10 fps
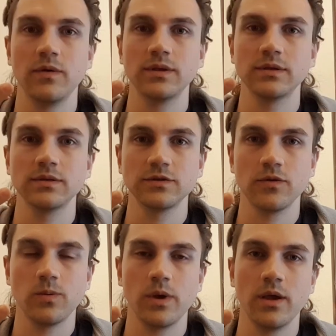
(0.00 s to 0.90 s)
editing
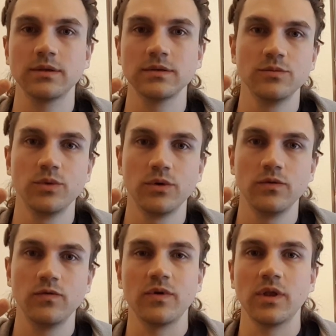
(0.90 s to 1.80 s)
software has to
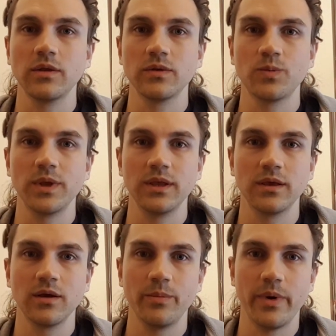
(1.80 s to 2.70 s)
move another 20
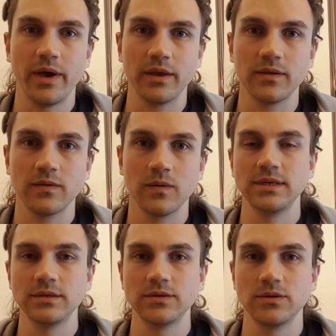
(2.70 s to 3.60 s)
gigabyte
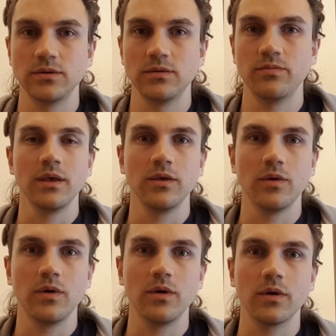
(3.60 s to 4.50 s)
into
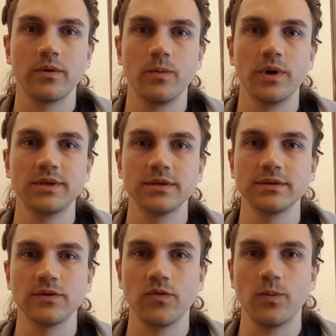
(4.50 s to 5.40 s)
your converting
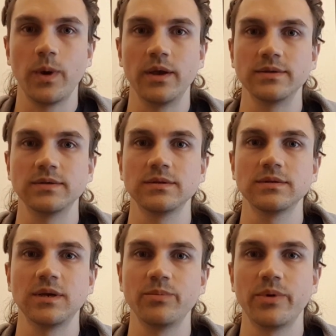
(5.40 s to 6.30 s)
software's
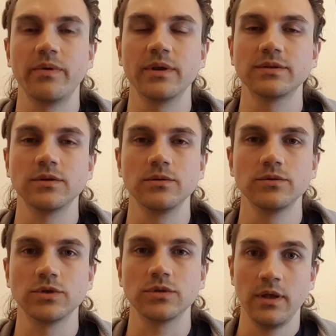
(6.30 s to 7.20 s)
temporary
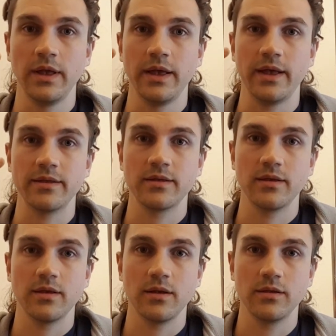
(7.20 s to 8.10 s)
solution. And
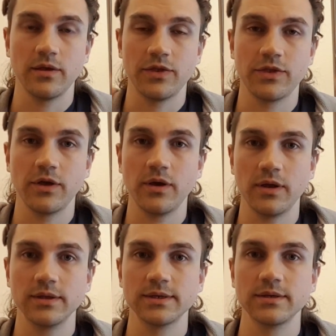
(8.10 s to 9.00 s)
the
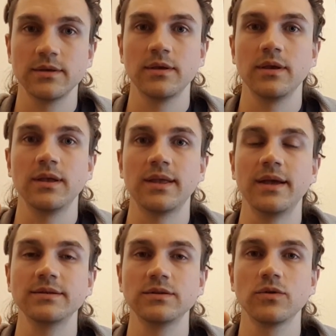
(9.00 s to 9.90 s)
third, it
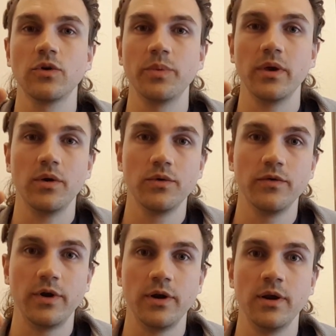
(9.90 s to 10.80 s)
has to copy
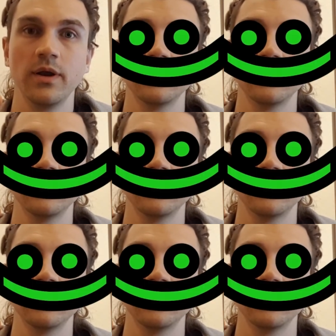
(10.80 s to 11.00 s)
over